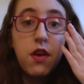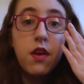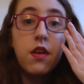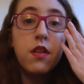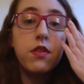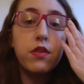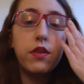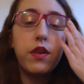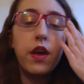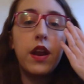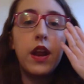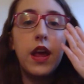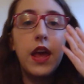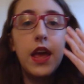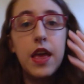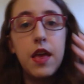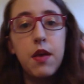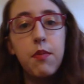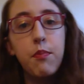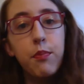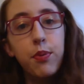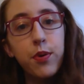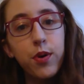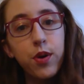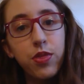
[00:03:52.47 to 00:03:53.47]
It's going to
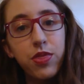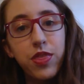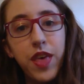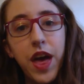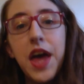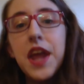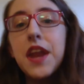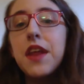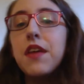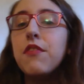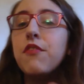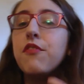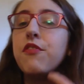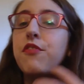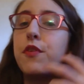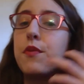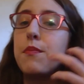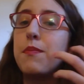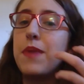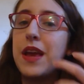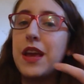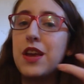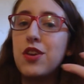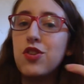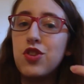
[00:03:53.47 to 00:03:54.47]
input that
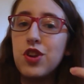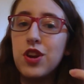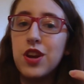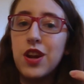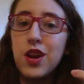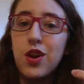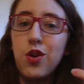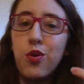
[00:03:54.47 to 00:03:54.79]
information in